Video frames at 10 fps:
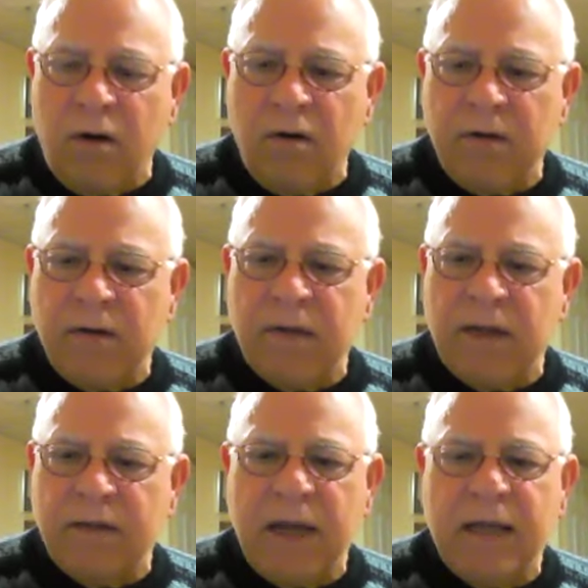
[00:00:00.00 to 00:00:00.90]
earth
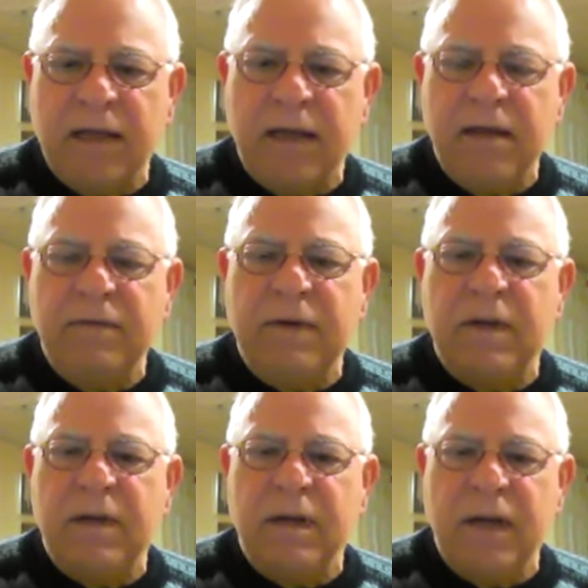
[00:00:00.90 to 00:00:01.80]
that they lived
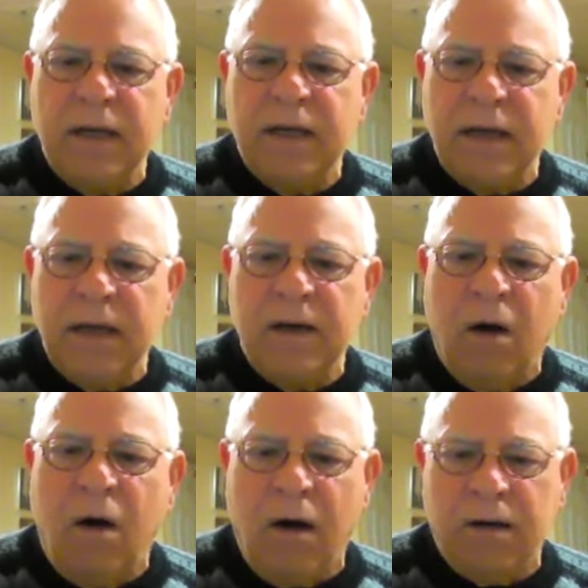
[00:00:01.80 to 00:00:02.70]
in and
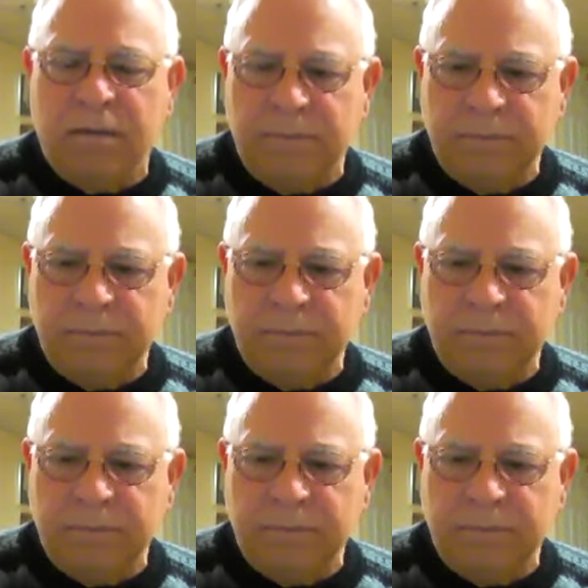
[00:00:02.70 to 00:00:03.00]
on.